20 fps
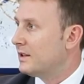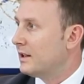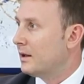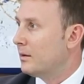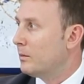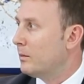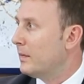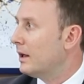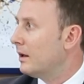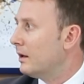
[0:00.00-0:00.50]

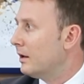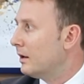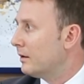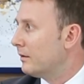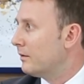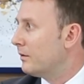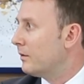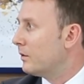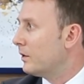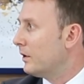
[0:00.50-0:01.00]
10
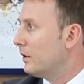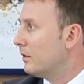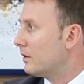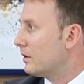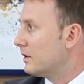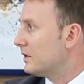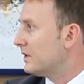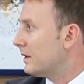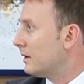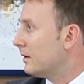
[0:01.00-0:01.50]
million for your
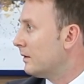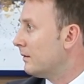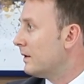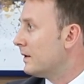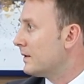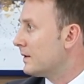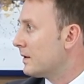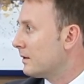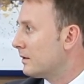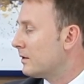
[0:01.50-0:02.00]
10
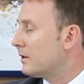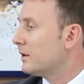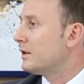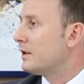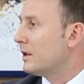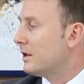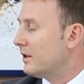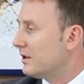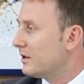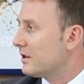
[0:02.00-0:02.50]

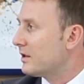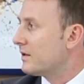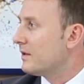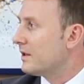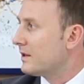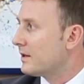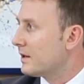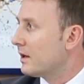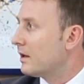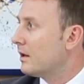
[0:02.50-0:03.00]
years
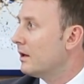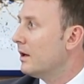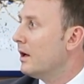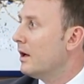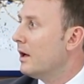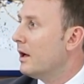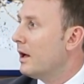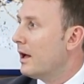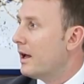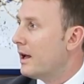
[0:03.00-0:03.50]
visa
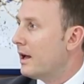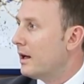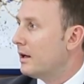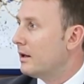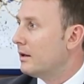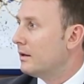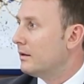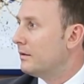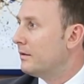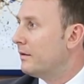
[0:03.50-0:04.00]

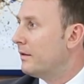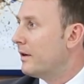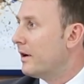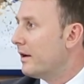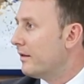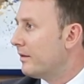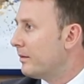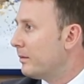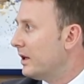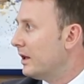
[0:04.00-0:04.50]
and
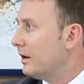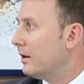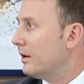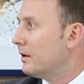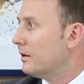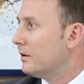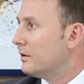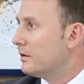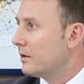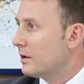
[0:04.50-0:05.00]
5
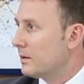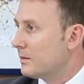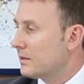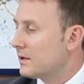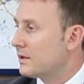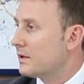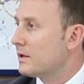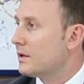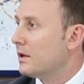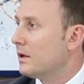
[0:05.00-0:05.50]
million
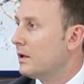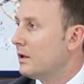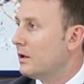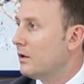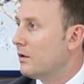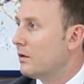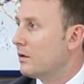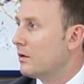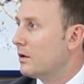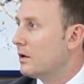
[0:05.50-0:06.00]
dirhams in
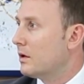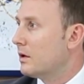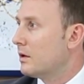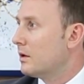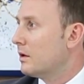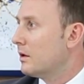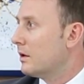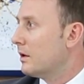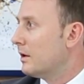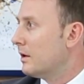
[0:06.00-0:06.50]

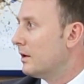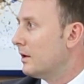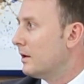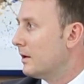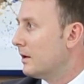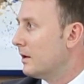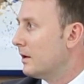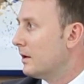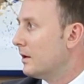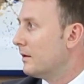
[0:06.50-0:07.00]
your
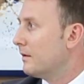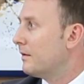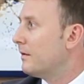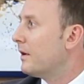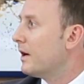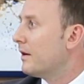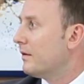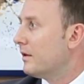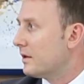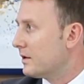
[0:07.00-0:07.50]

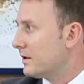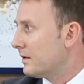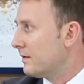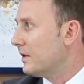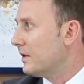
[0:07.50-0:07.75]
5 years